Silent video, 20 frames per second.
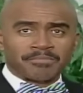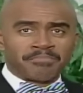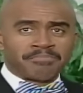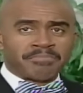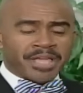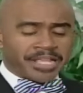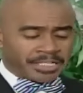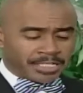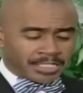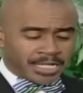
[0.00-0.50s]

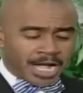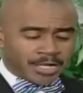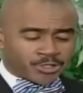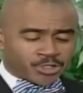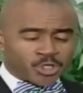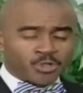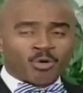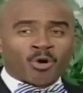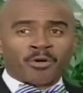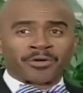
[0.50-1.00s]
Men
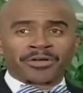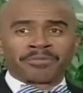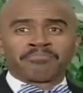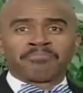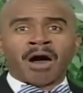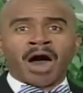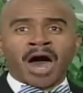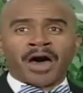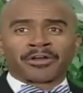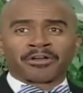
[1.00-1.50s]
got you on the
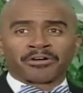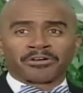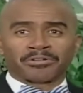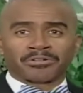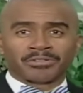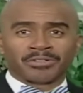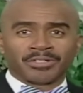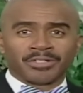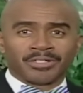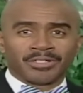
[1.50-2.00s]
bottle,
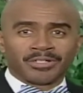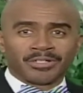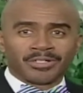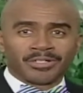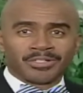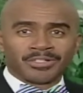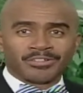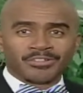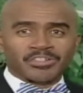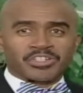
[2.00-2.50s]

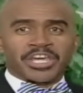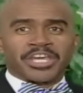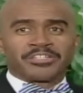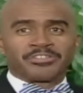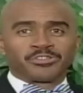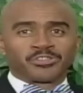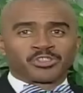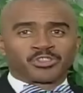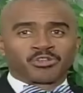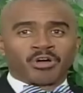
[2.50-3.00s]

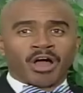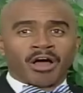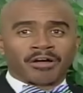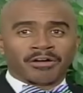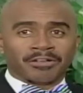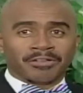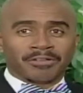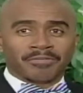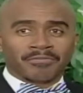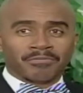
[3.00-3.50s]
getting
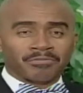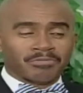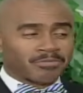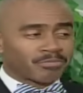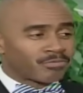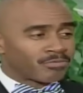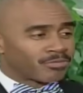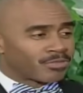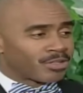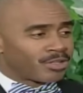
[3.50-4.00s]
drunk,
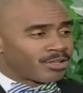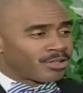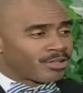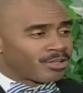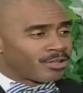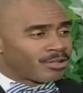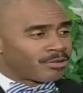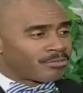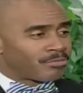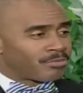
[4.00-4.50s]

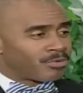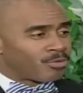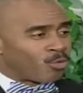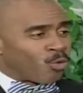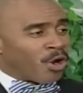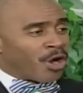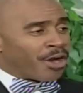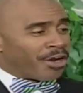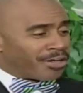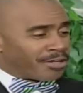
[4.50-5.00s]

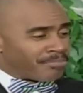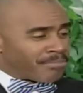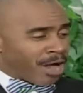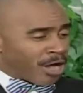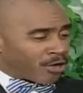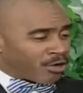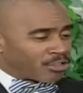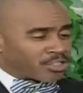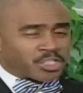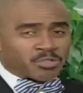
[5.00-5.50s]
worrying
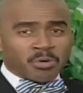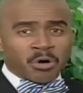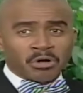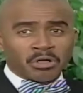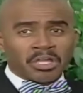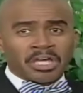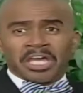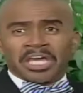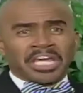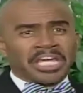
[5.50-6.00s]
about because he
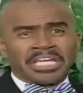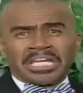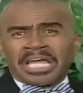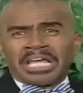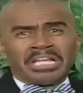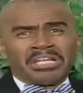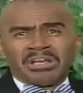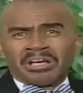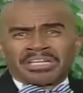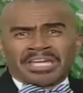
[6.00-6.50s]
won't. He
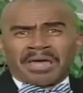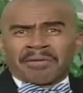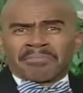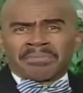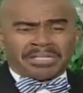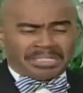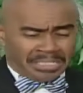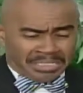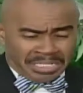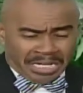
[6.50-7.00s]
ain't look
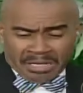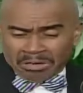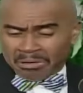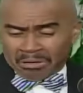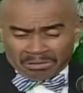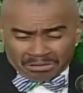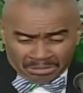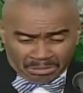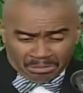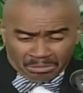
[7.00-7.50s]
at me today.
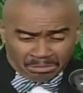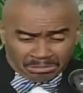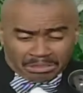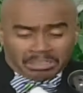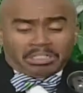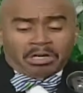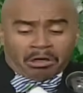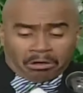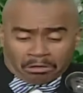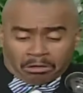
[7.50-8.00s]
Oh,
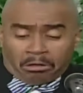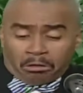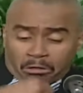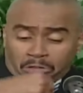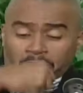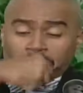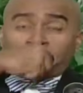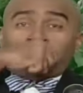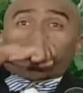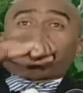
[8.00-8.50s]
oh,
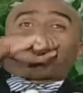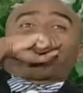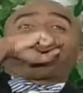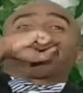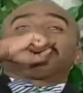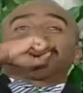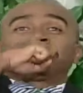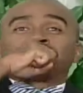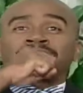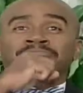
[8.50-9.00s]

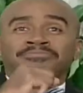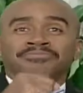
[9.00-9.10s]
oh.